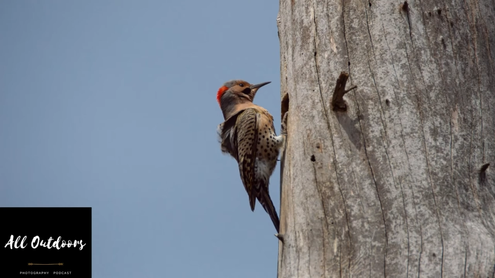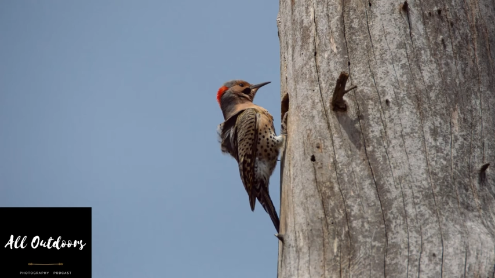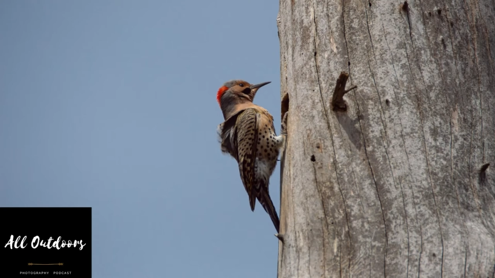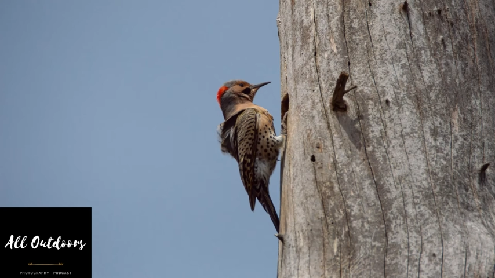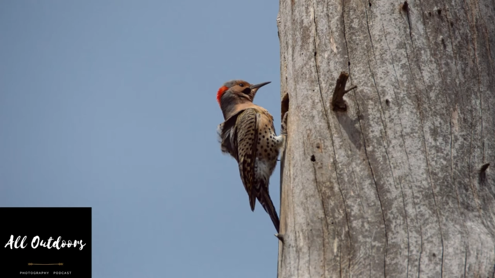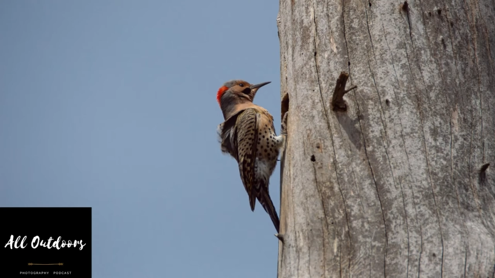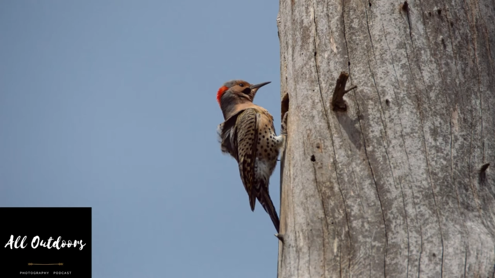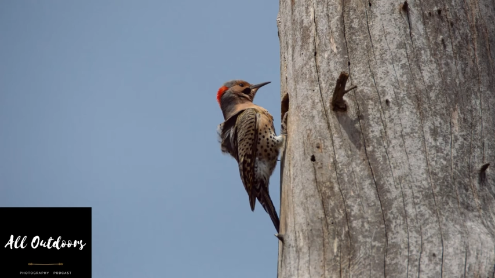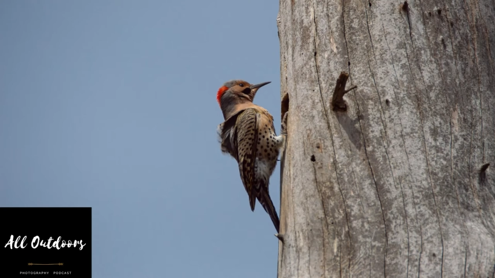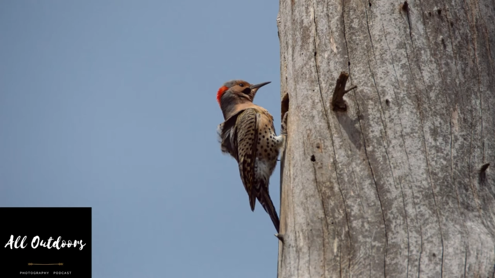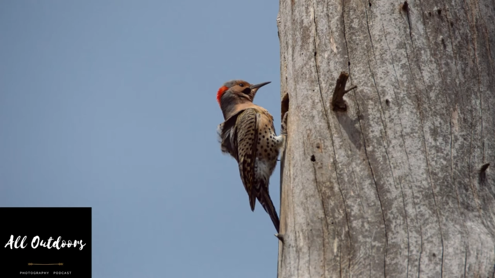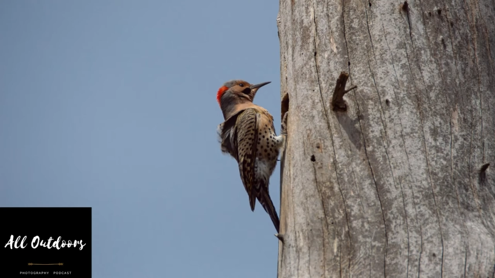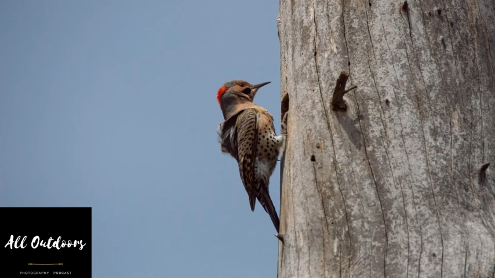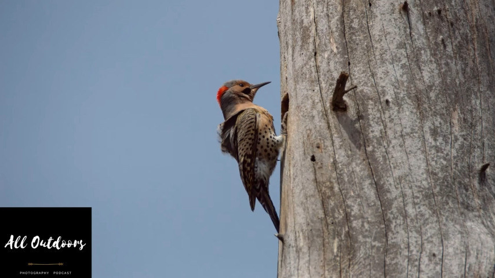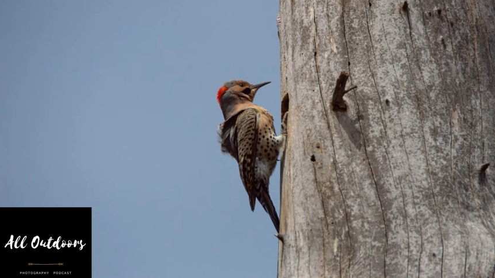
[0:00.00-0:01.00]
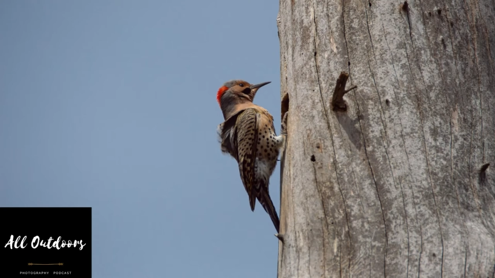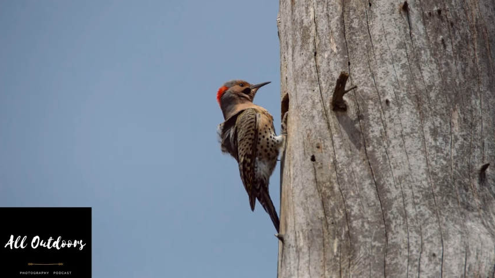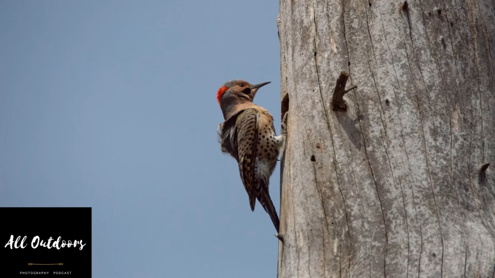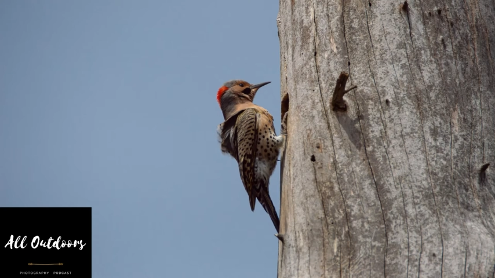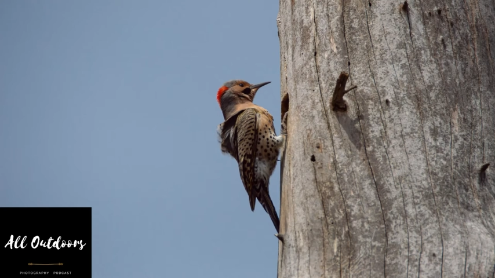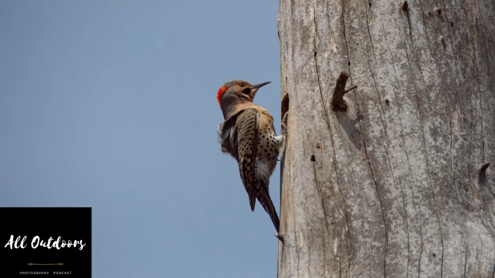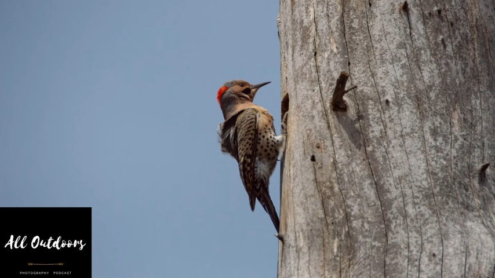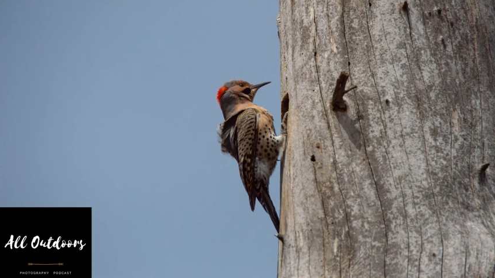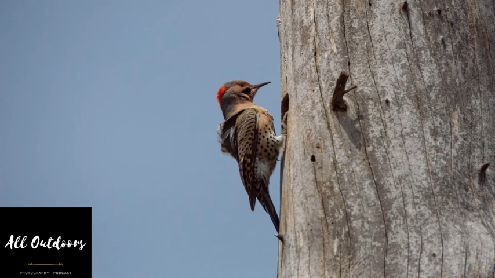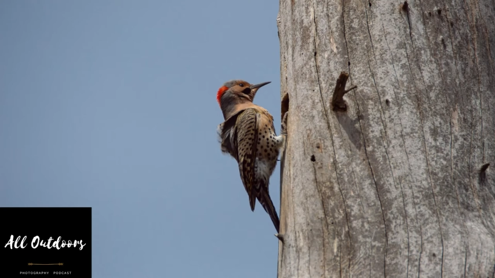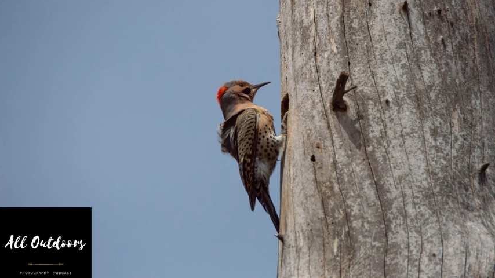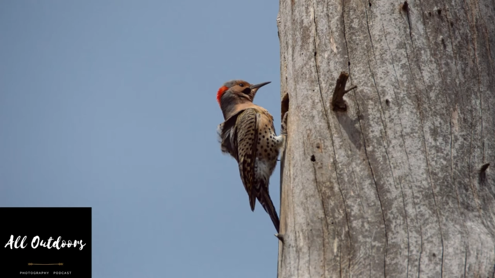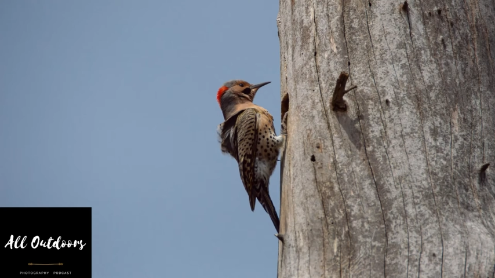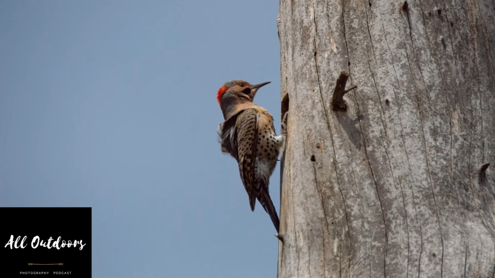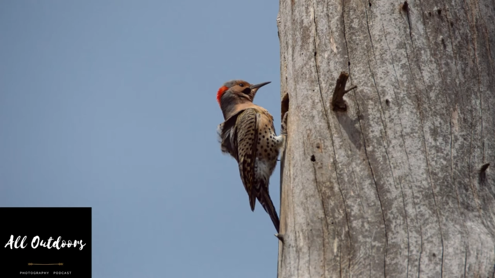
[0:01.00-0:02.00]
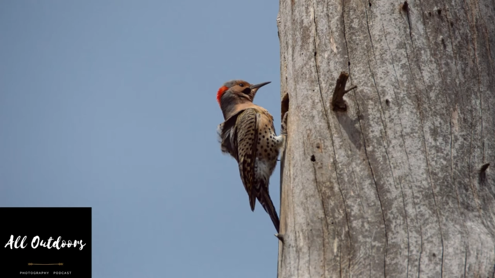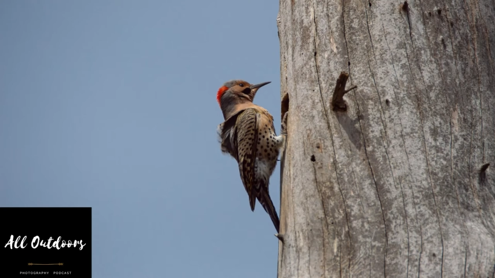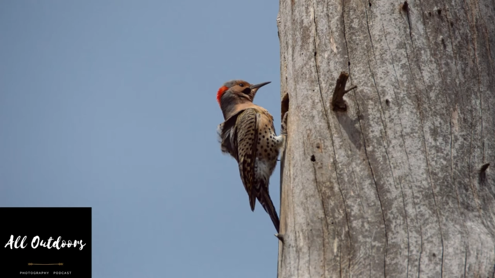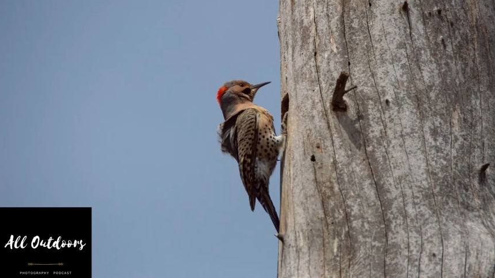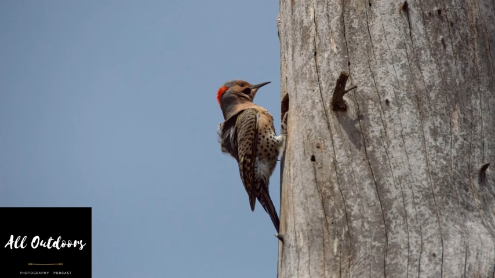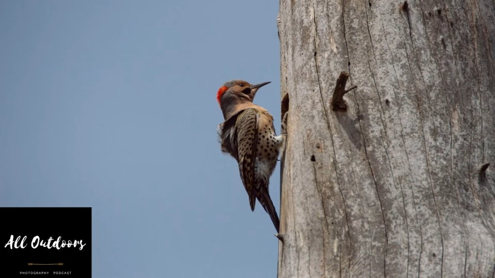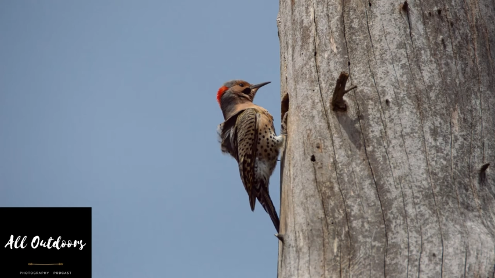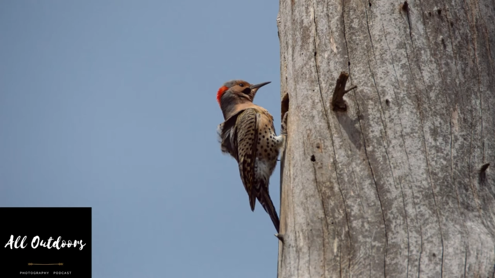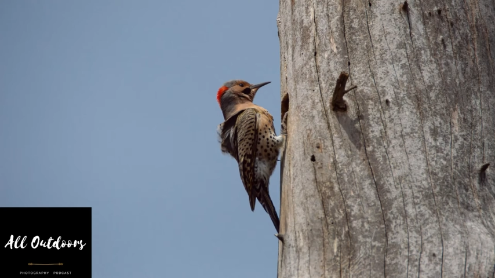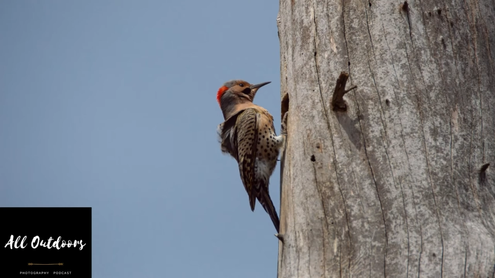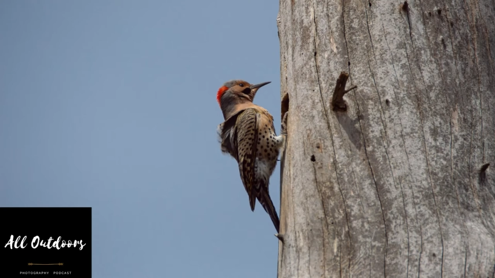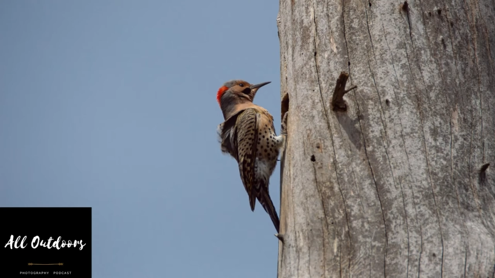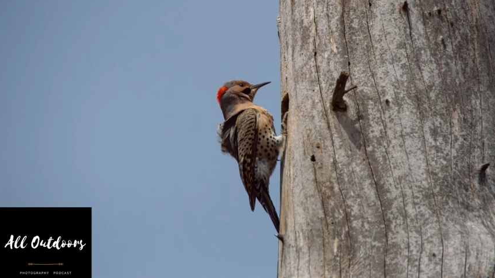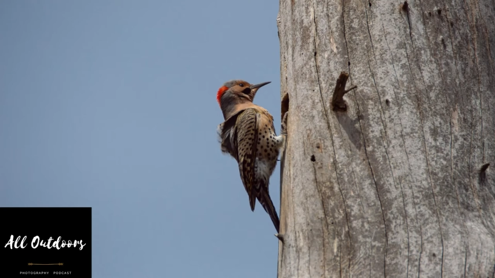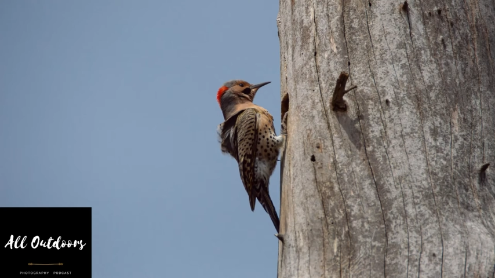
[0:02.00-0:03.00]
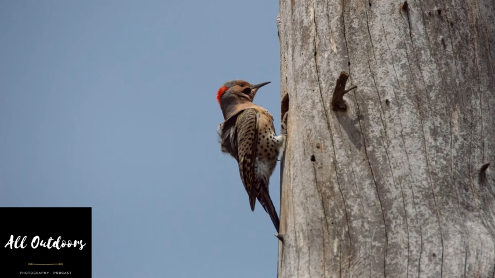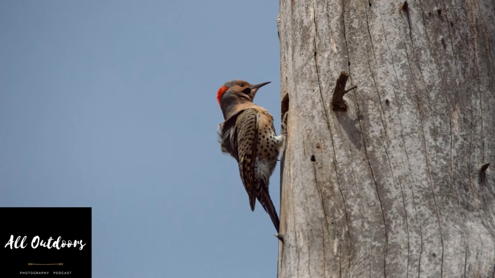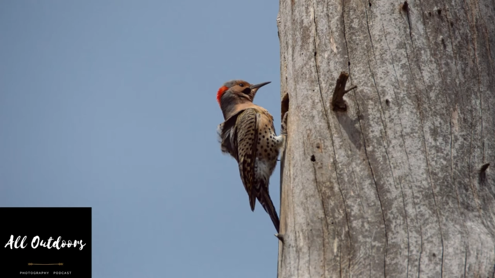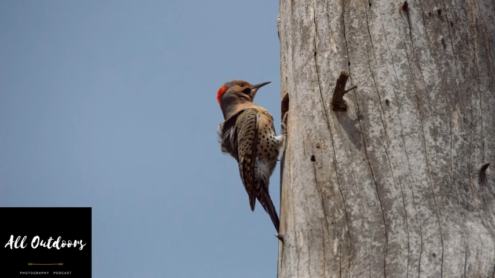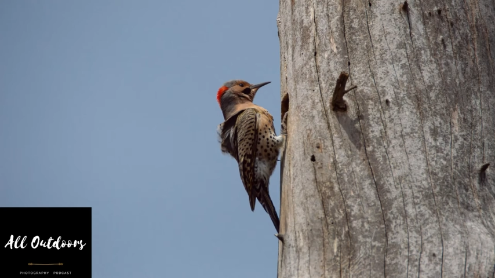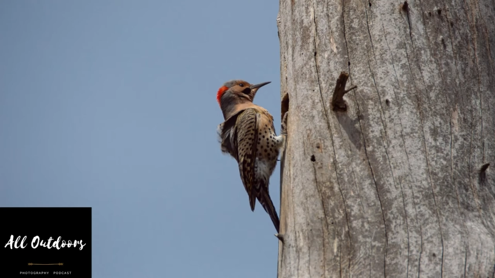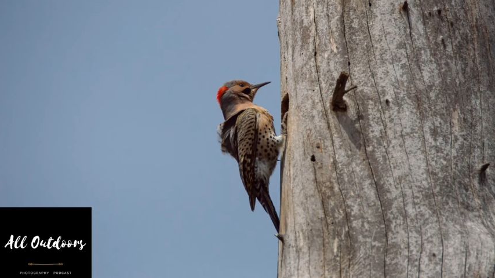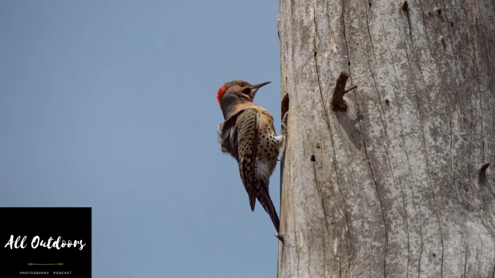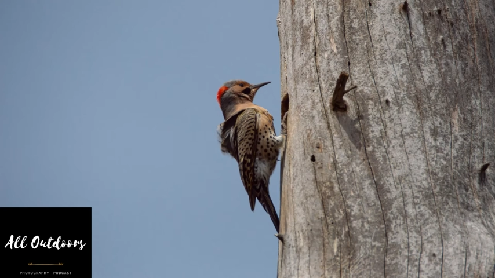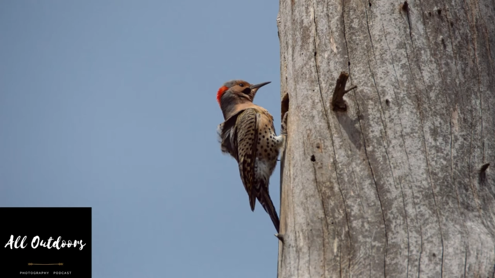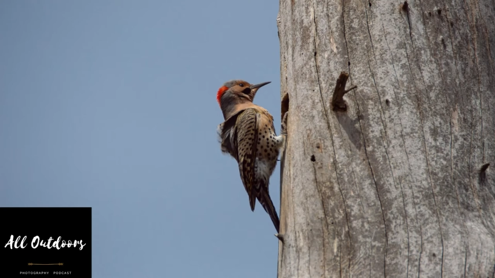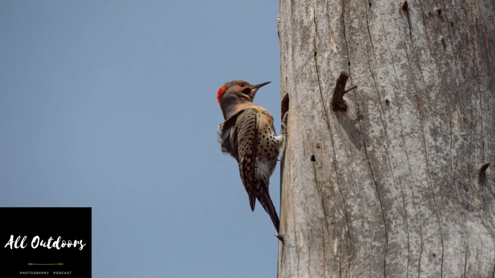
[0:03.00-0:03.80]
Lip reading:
Nobody's mouth can be seen.